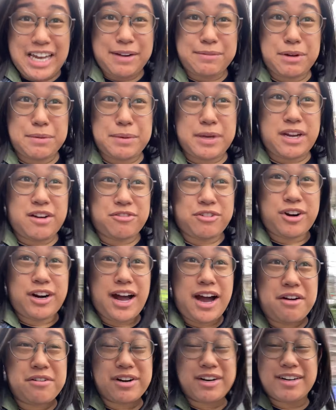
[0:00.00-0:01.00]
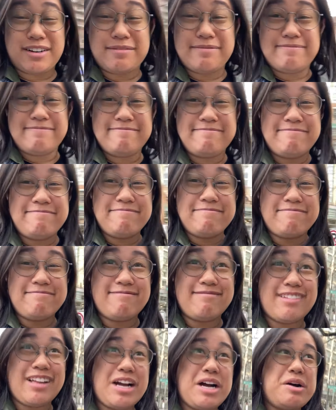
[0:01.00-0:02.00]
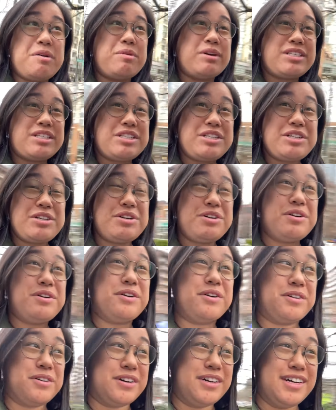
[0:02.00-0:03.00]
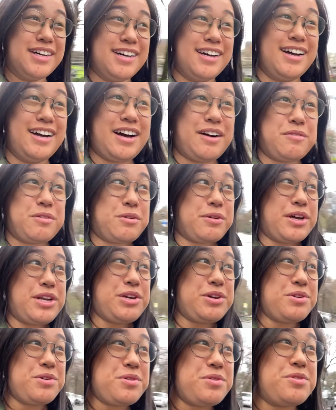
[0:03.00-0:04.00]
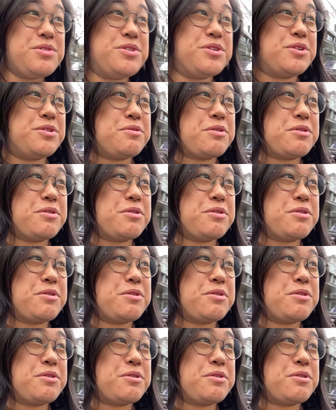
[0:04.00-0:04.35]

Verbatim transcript: I'm gonna be here for an hour. What to do? What do I do?